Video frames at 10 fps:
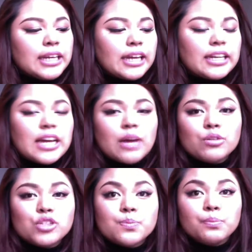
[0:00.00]
And I would
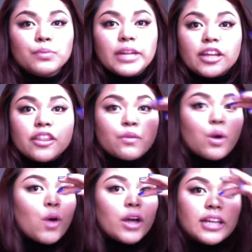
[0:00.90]
just like
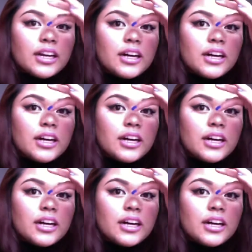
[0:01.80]
throw on like